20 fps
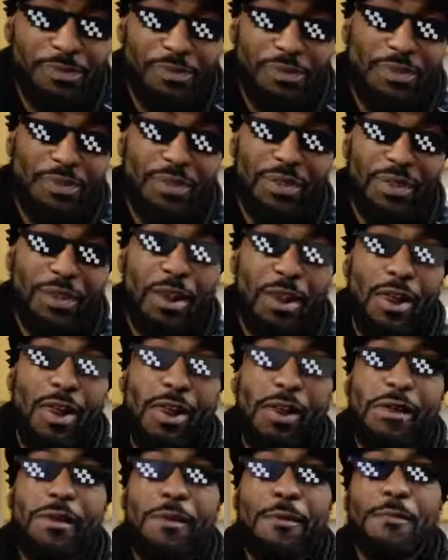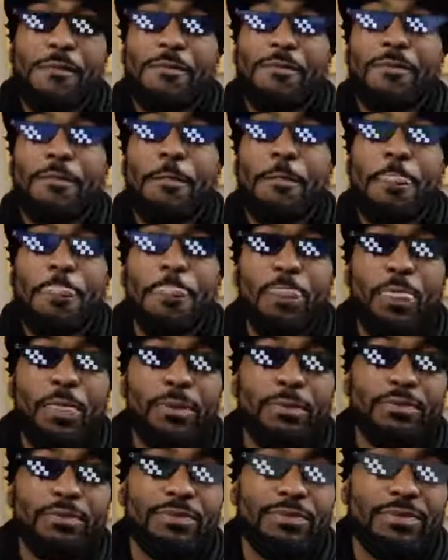You got out of the
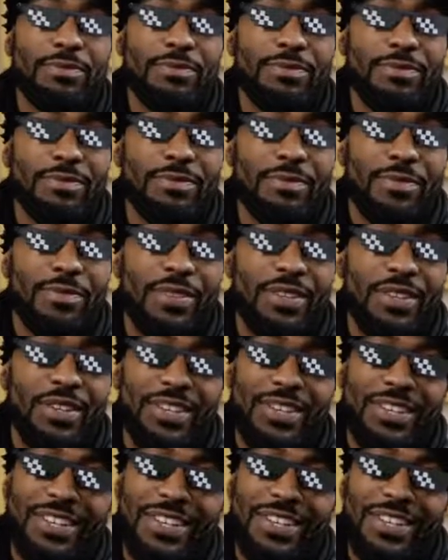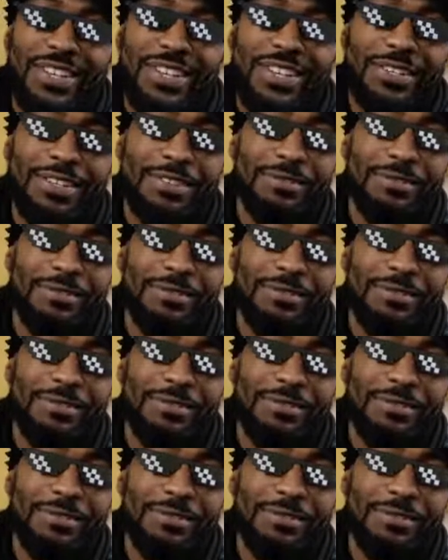four? Yeah. Twista,